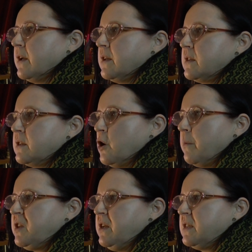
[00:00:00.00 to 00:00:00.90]

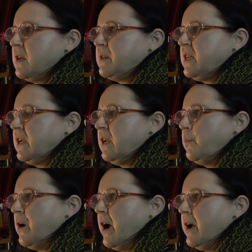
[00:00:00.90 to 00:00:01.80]
stopped using particular
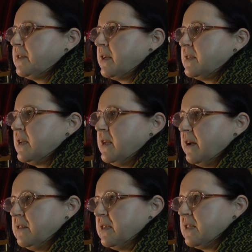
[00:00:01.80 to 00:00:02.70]
words because he
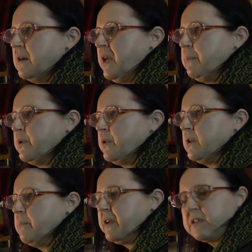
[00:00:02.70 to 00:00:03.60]
noticed that people
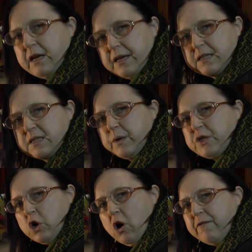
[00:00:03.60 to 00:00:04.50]
are most likely to
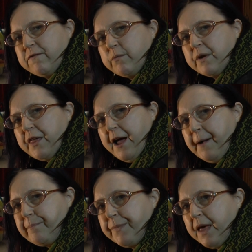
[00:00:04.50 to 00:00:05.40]
switch off with them.